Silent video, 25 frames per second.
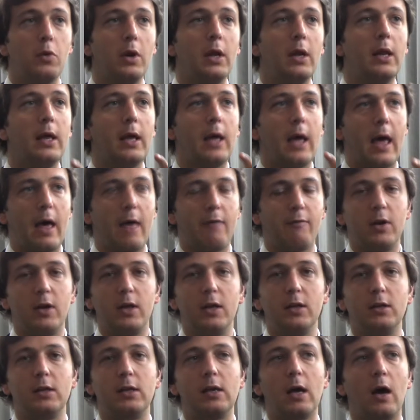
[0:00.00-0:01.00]
really have an
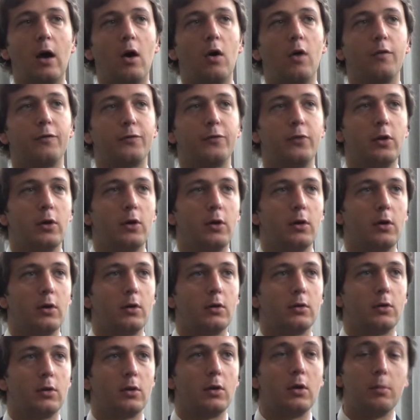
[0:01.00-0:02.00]
idea of
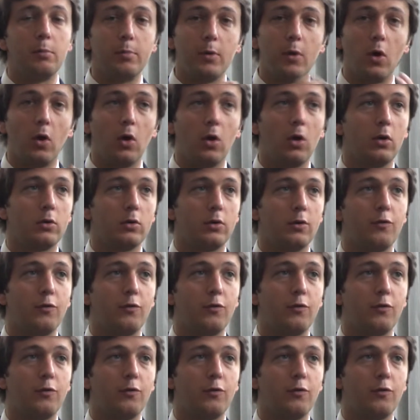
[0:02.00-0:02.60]
the Nebbiolo,